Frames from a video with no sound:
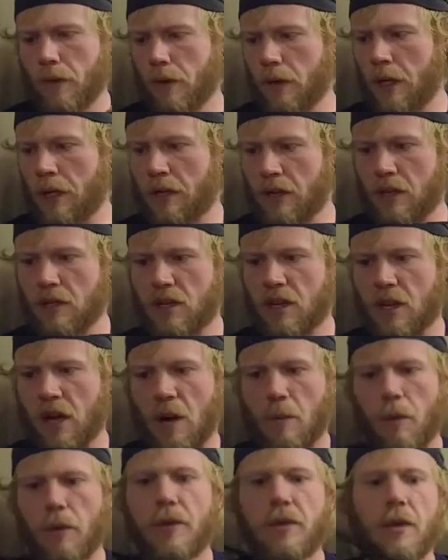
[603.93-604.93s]
It does
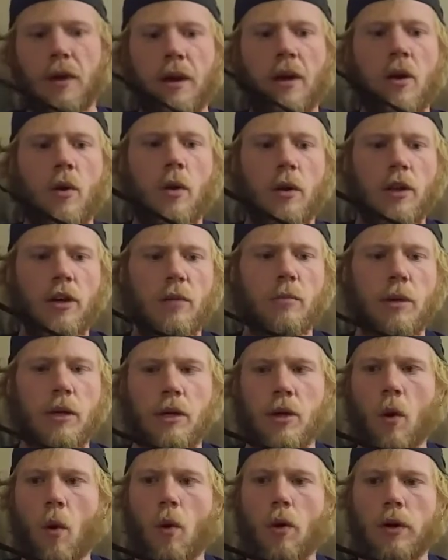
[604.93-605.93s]
come with, you know, a little bit of
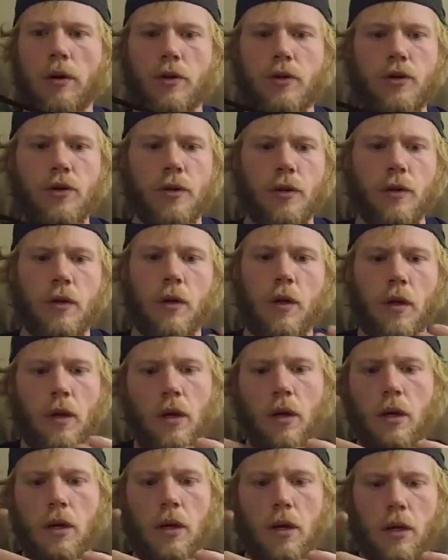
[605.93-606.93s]
cordage,
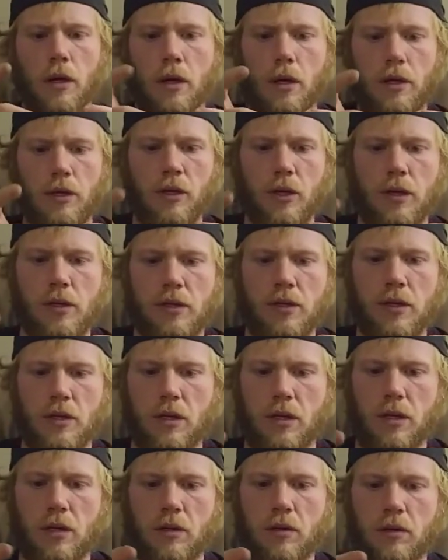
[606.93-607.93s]
as you can
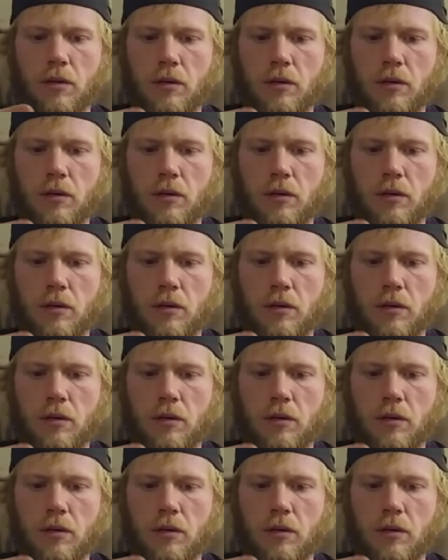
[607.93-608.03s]
see